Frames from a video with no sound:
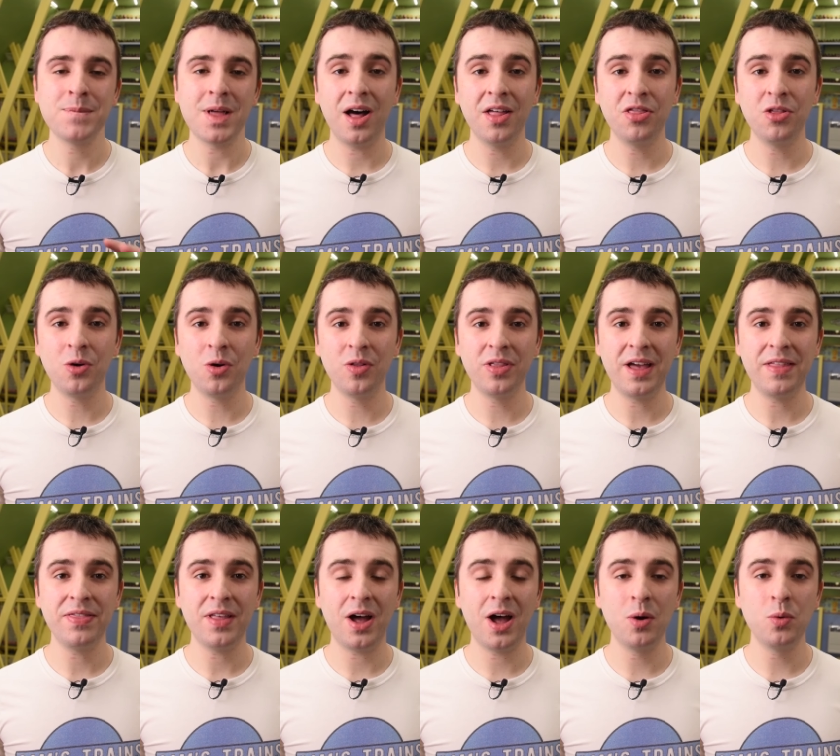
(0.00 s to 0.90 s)
I thought
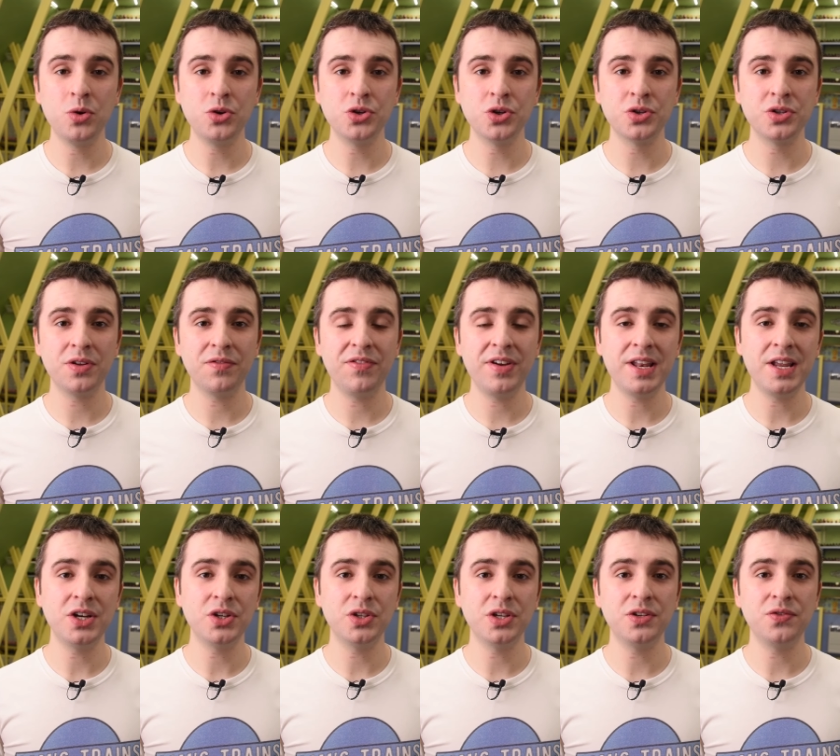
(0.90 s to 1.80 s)
then that I would just
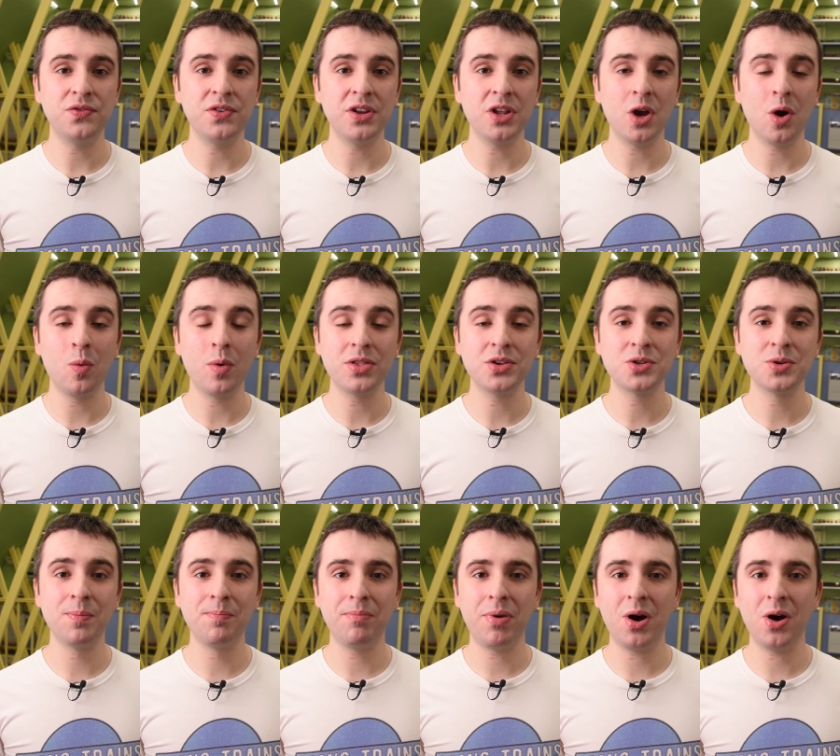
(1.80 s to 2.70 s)
finish this video with
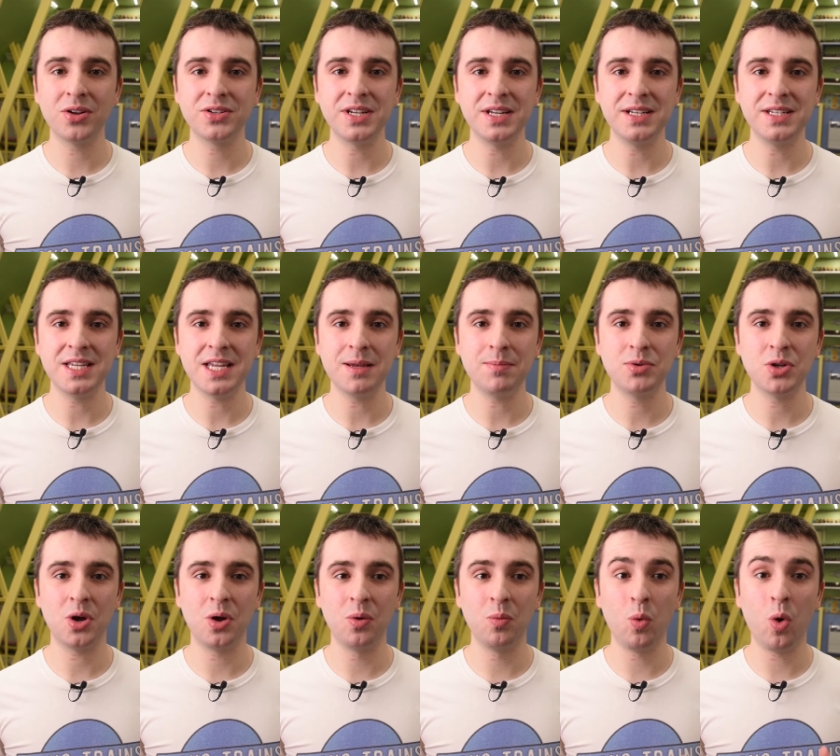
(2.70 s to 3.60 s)
some parting tips
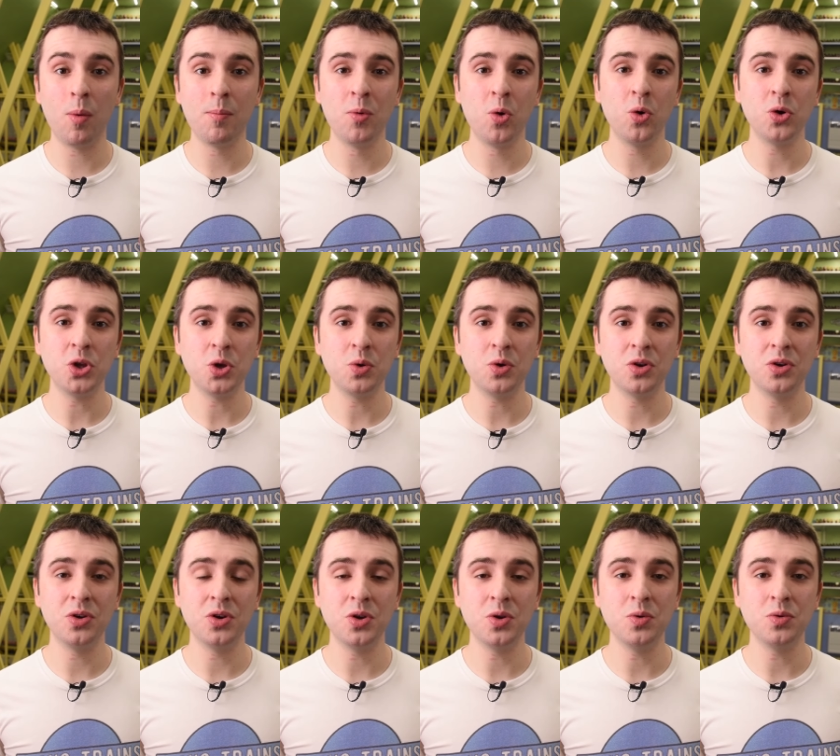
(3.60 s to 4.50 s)
on what more you
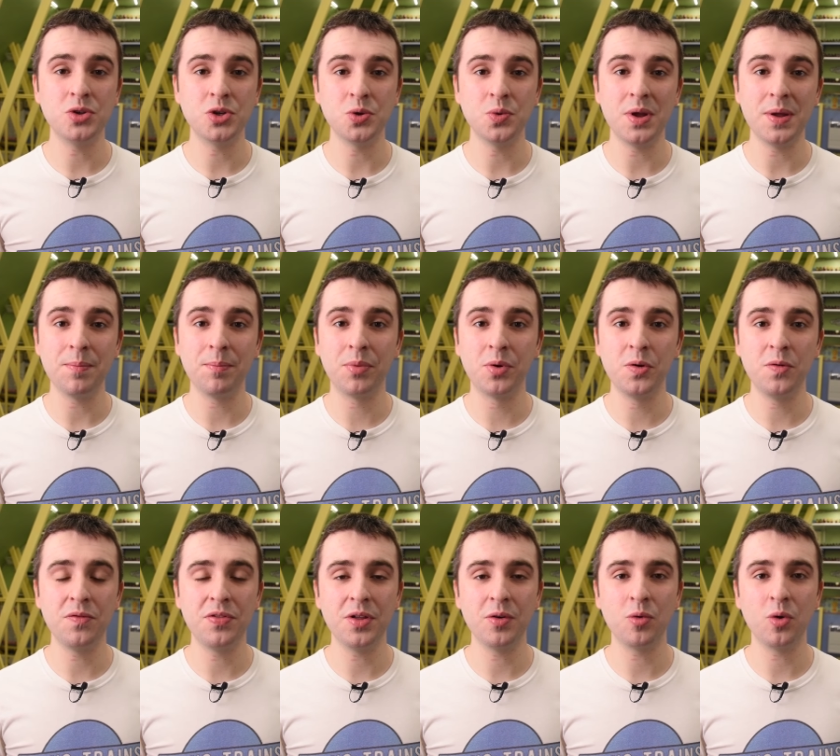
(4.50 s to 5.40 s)
can do to
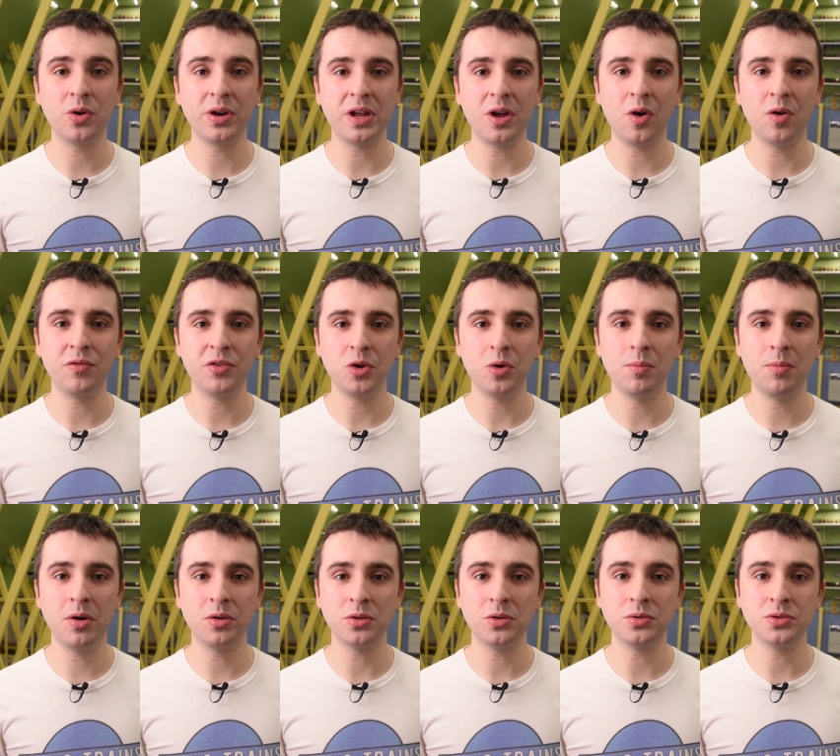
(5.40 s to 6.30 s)
improve the running of your
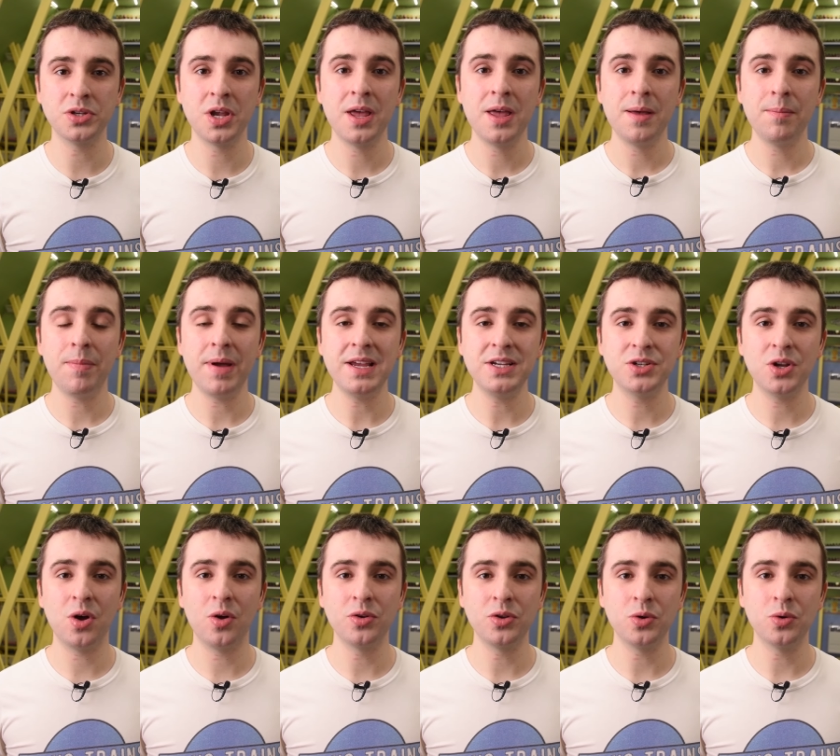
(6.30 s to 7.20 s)
models based
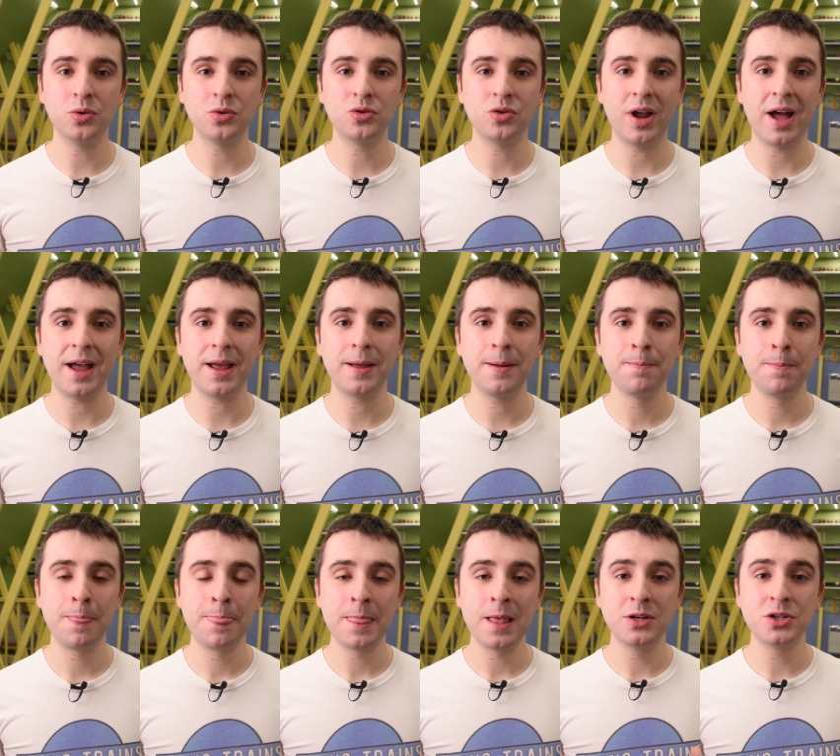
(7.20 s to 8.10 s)
on your track.
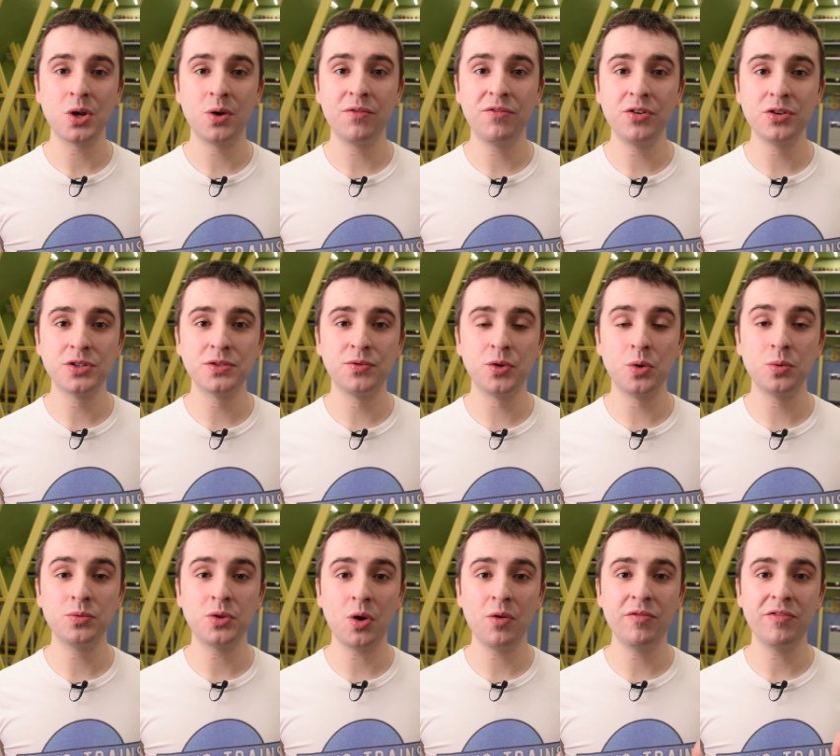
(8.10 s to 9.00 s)
So first of all,
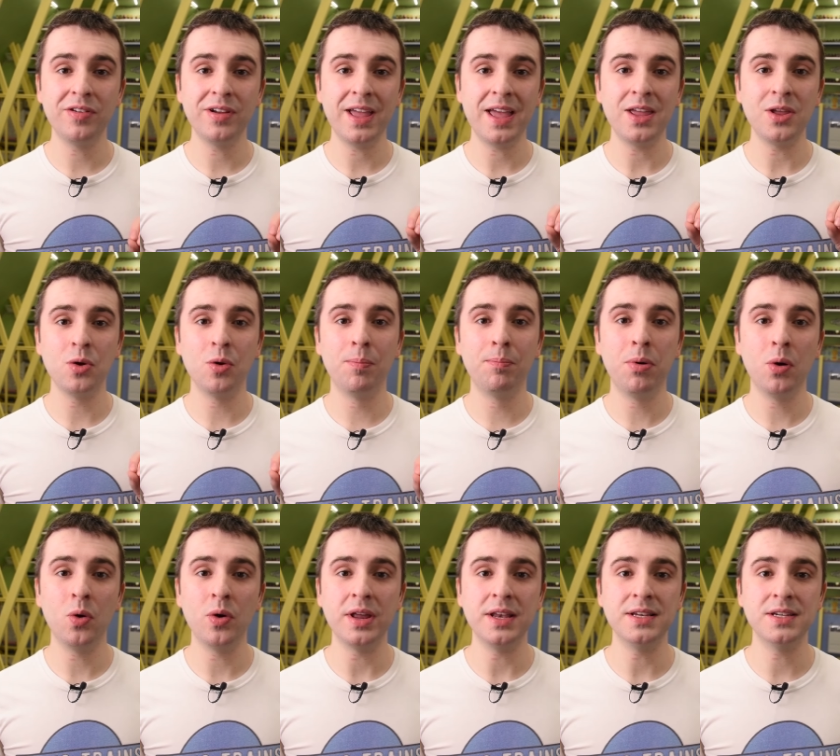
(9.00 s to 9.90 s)
don't forget your
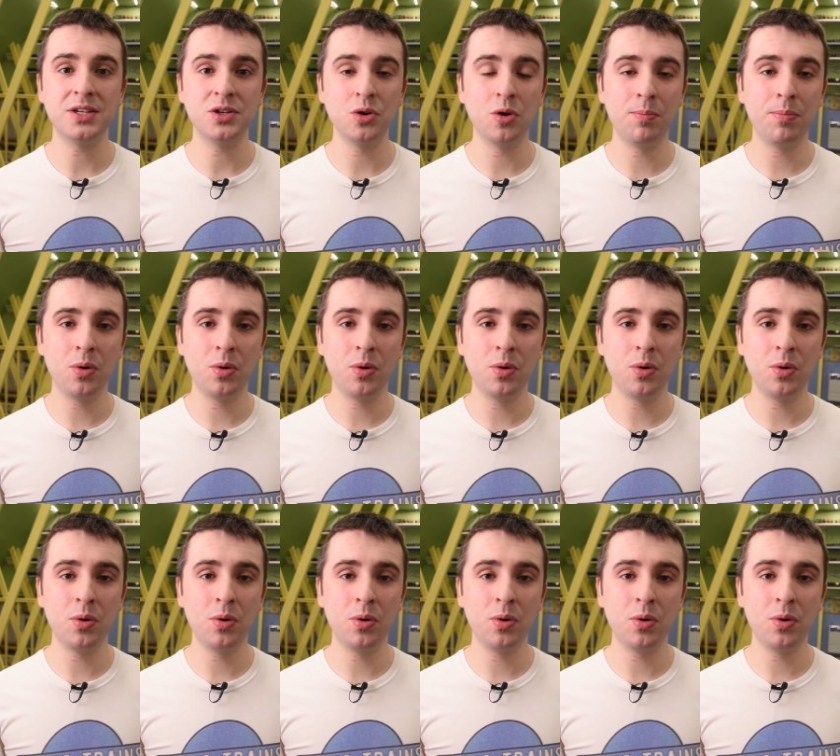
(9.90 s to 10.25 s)
points